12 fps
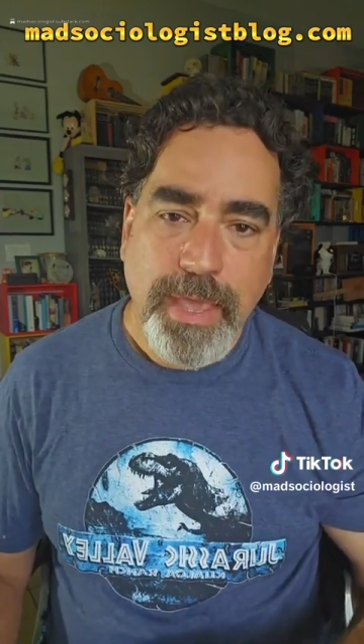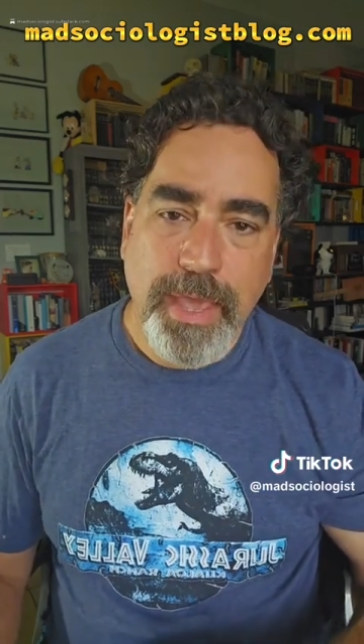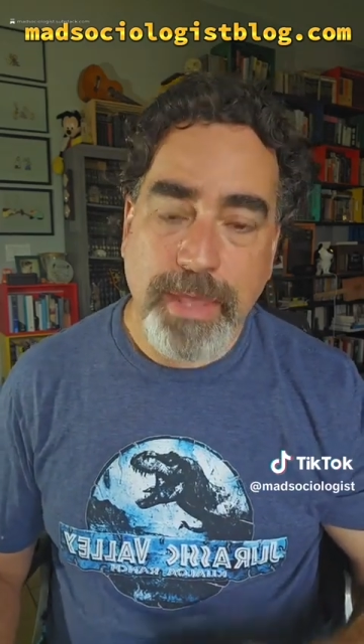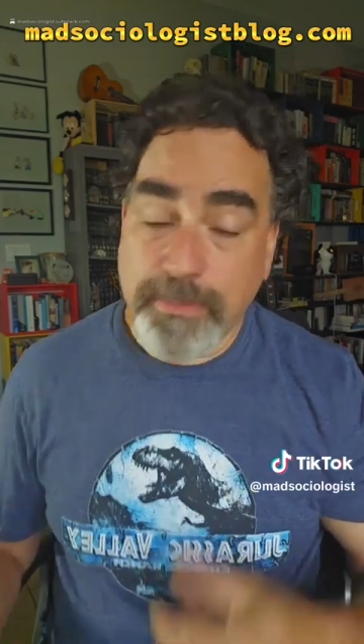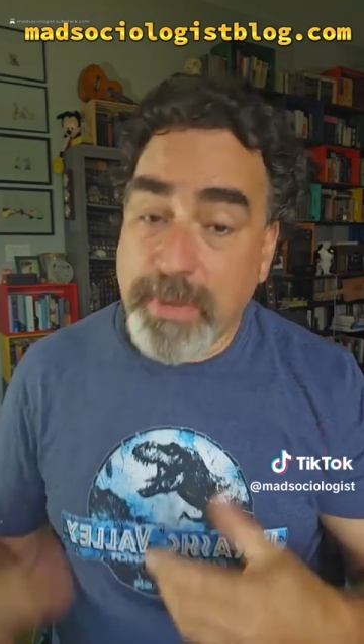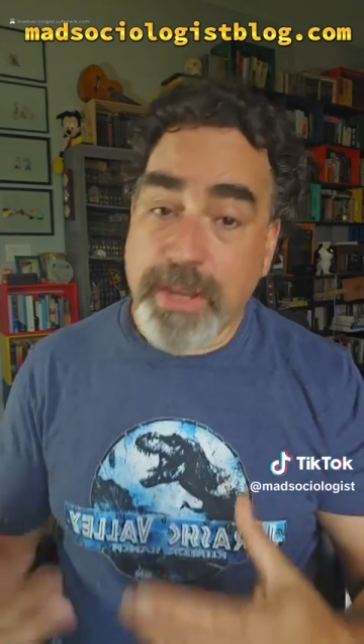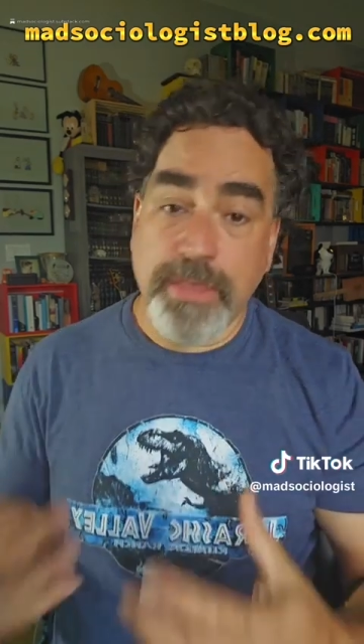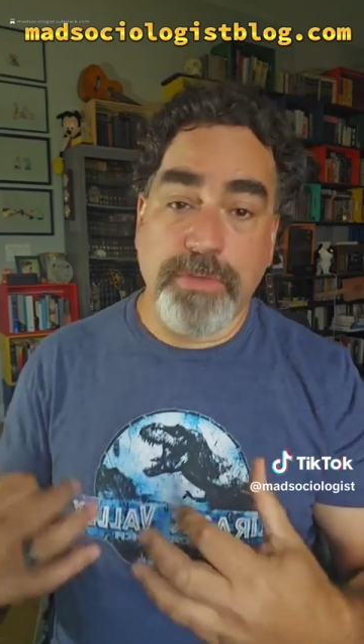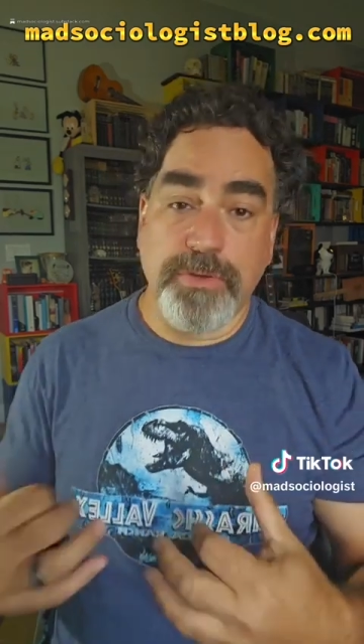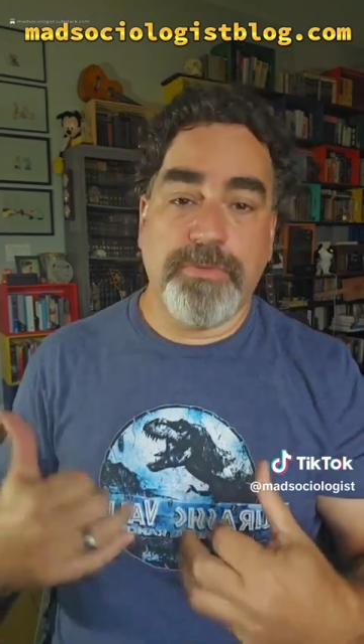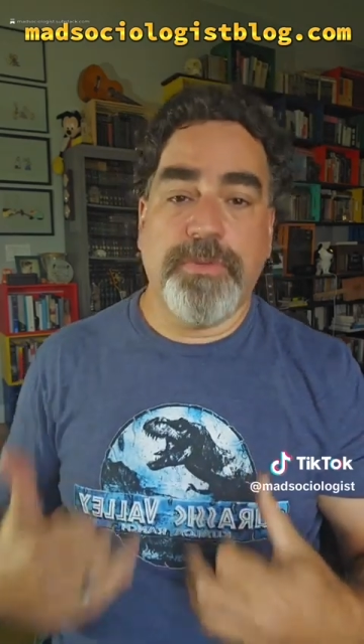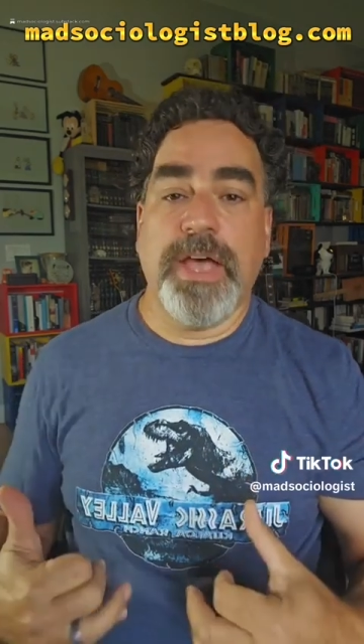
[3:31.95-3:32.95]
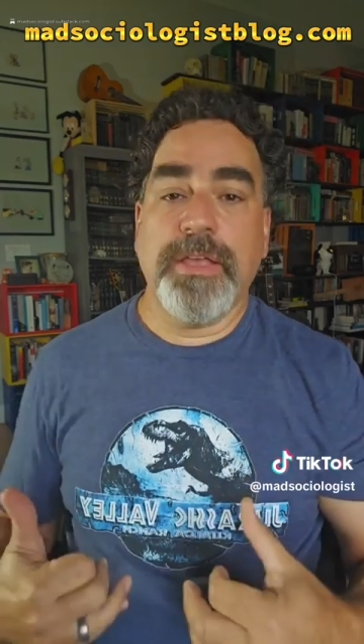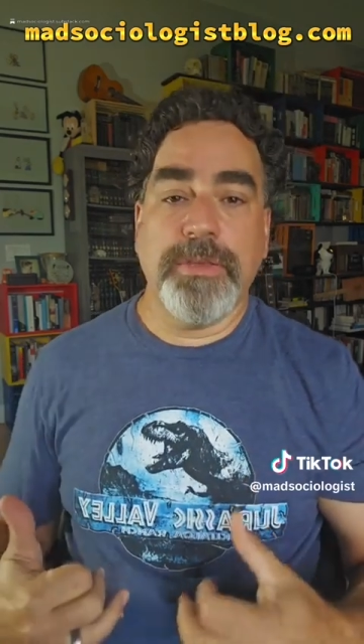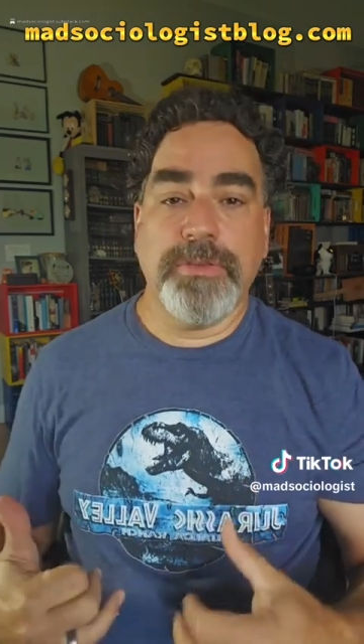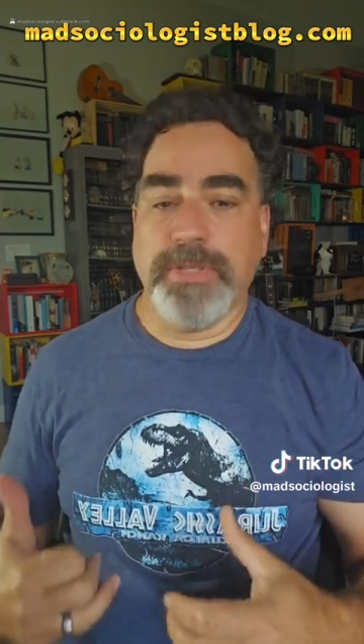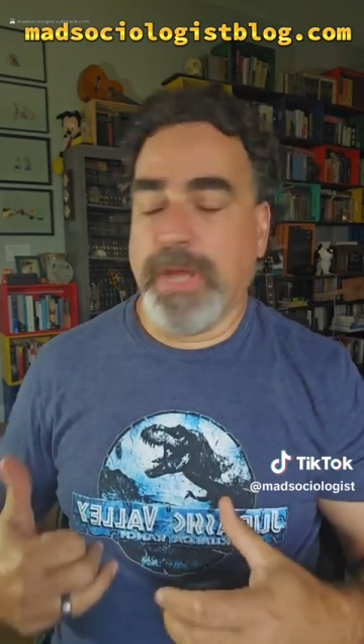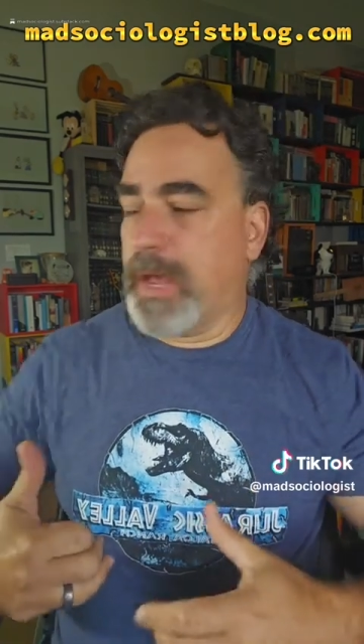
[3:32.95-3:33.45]
And many of those
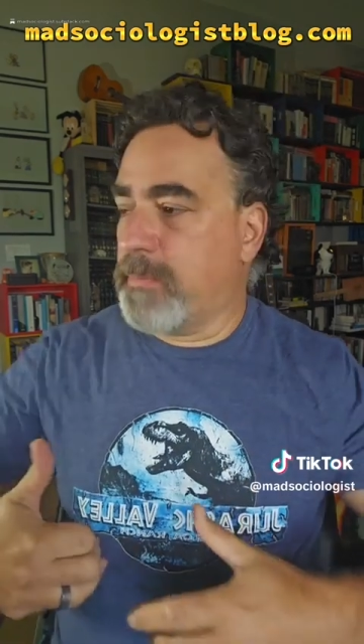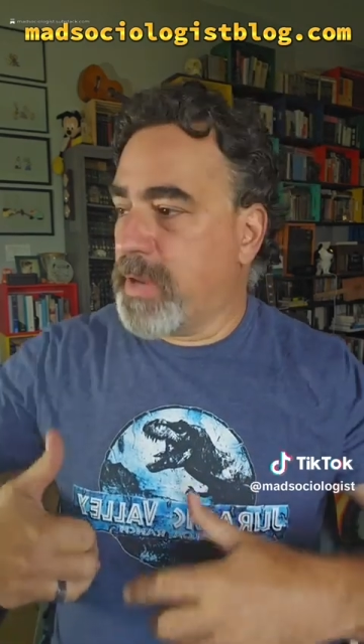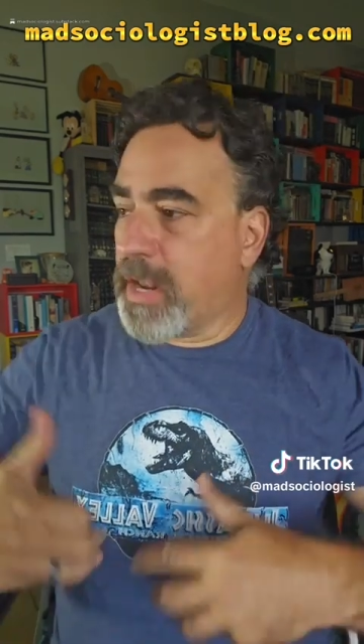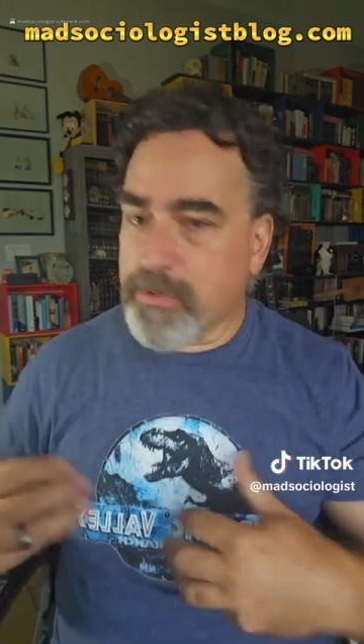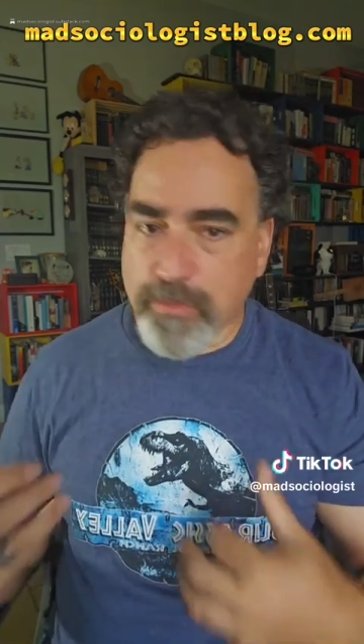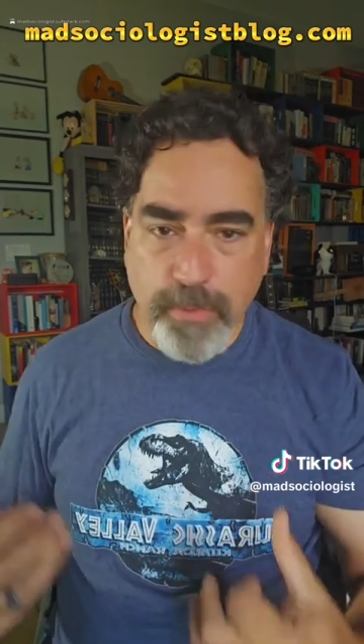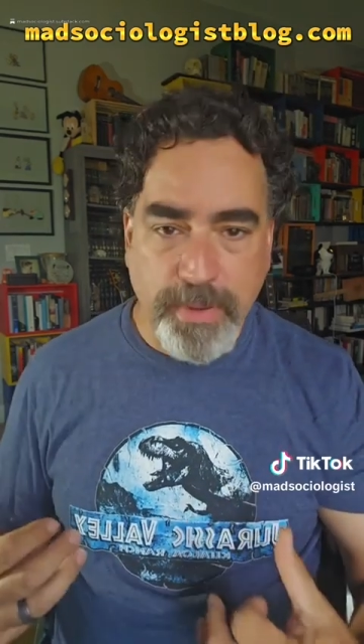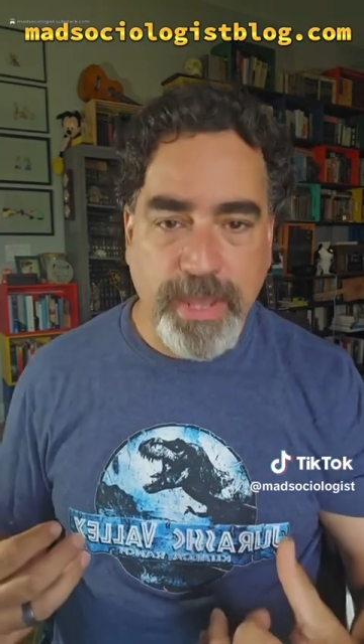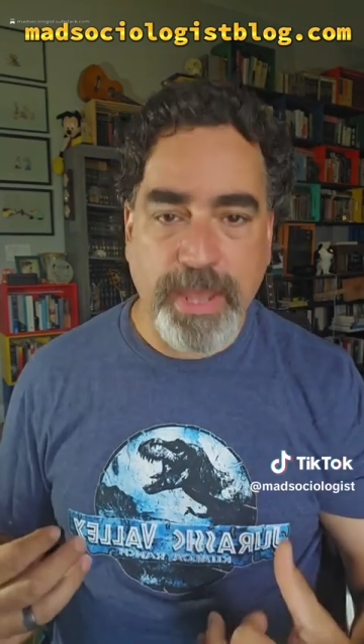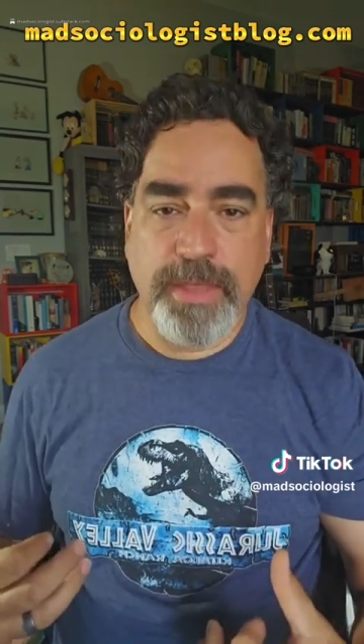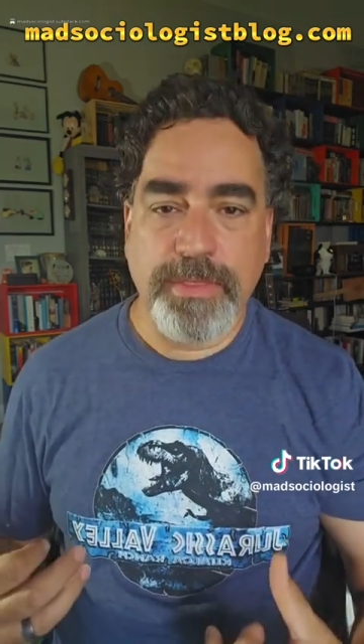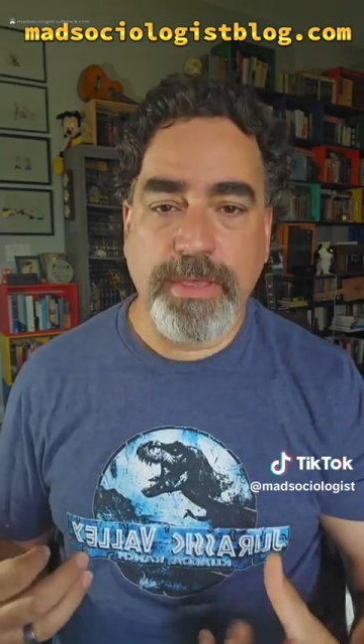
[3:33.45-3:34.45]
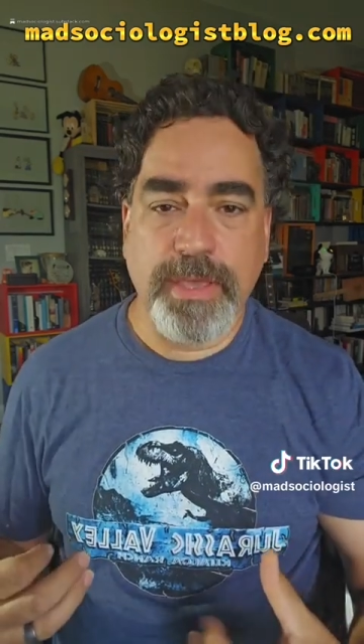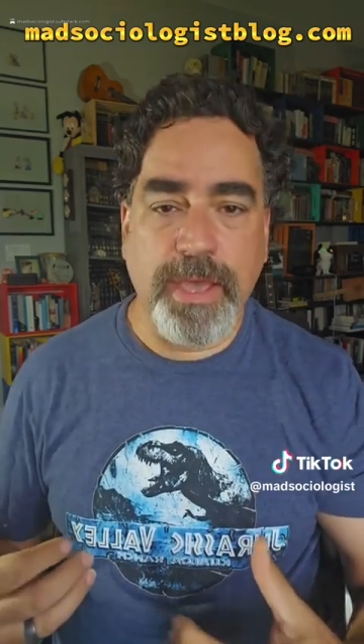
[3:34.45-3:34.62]
values, I'm not a Roman Catholic,